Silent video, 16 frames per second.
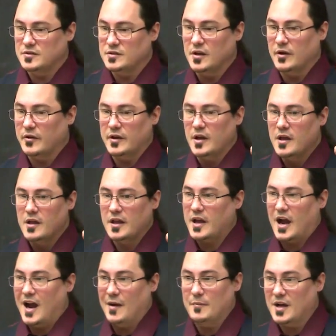are
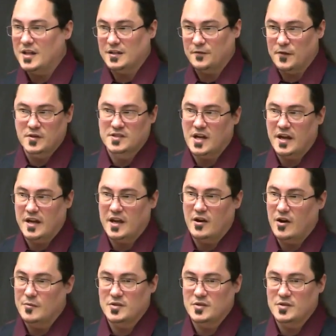Like I'm not the first guy here.